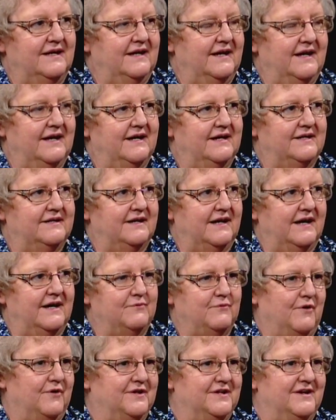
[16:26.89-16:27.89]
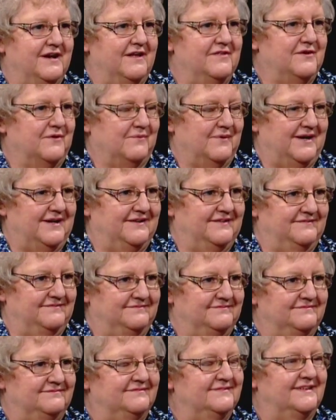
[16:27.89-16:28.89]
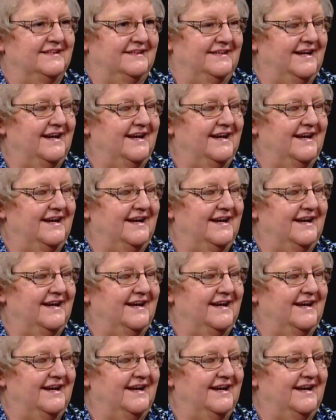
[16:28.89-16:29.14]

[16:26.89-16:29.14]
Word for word: And that I wrote another one. wasn't it?